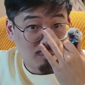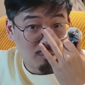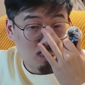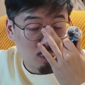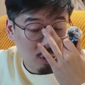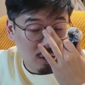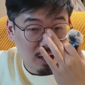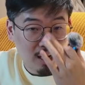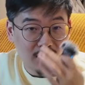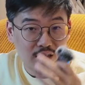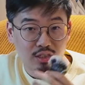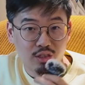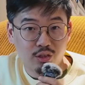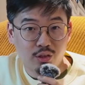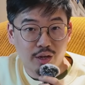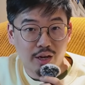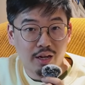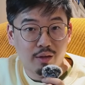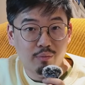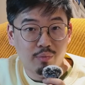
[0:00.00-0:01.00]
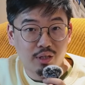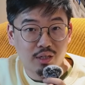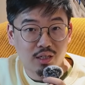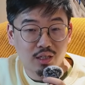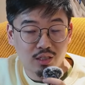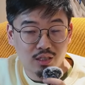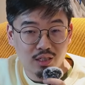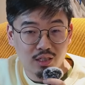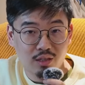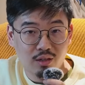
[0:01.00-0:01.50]
more cards in your hand
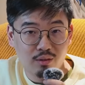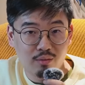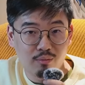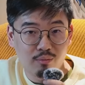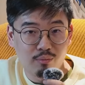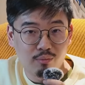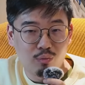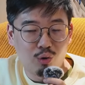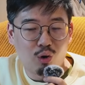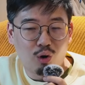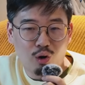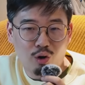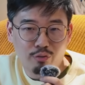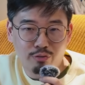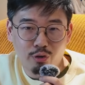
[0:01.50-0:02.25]
because more